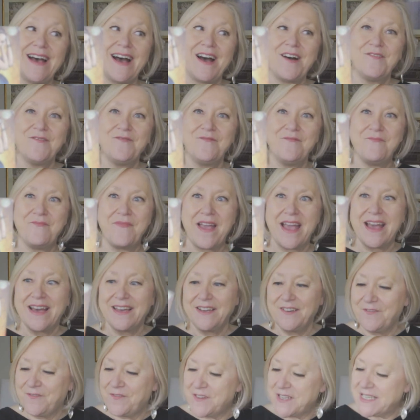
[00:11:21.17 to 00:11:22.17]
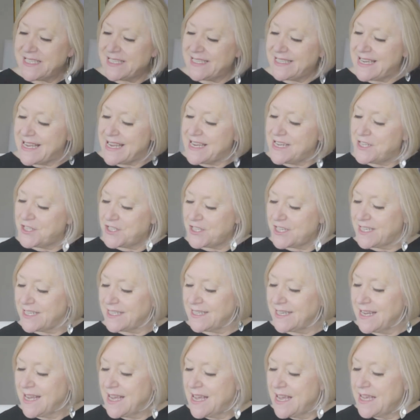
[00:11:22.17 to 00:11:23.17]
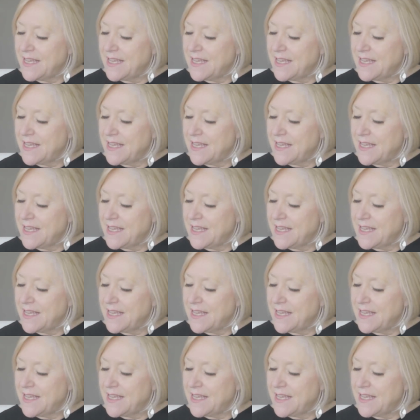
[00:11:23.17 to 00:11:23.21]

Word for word: of manifestation.